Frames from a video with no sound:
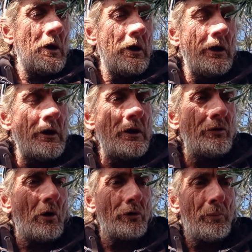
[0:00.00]
And then he
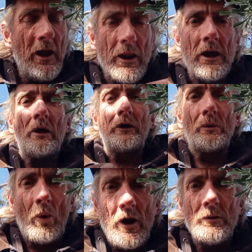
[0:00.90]
starts panhandling and
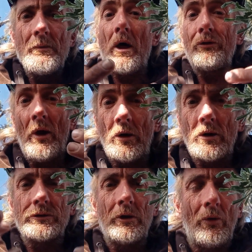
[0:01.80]
whining about his
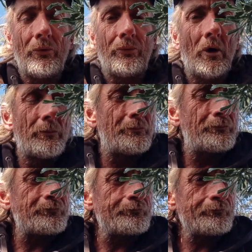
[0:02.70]
health and all this stuff.
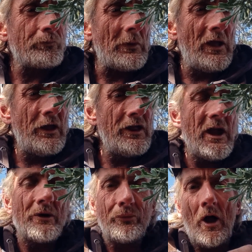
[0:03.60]
And he
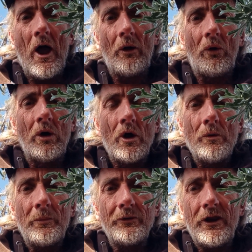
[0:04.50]
has a title,
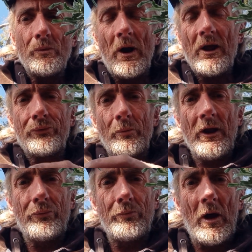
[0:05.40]
but then he rants and
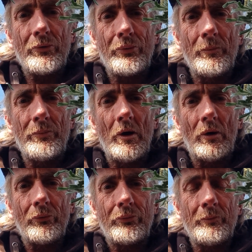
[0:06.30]
raves about something
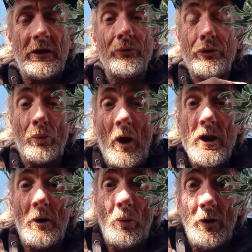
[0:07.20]
else because he's right
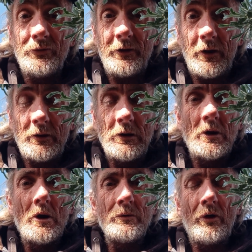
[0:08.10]
about one thing.
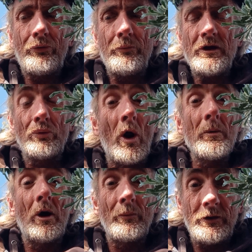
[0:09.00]
Doesn't mean he's right
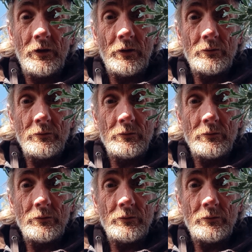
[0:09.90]
about everything.